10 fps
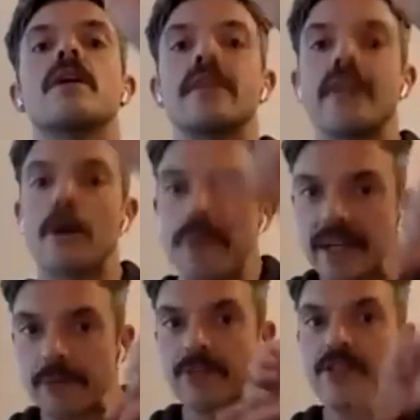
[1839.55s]
Now pick
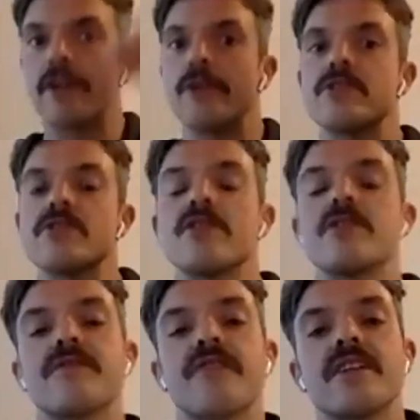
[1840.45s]
up the toes and turn
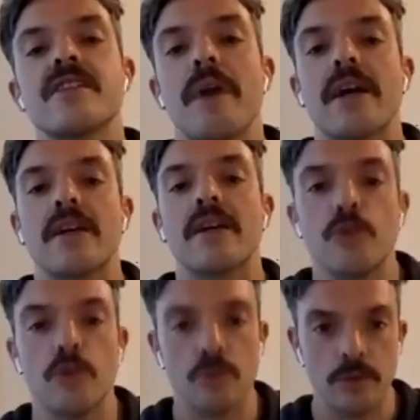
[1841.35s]
to face the back of
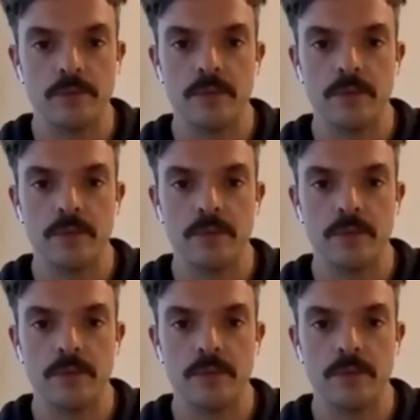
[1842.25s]
your room.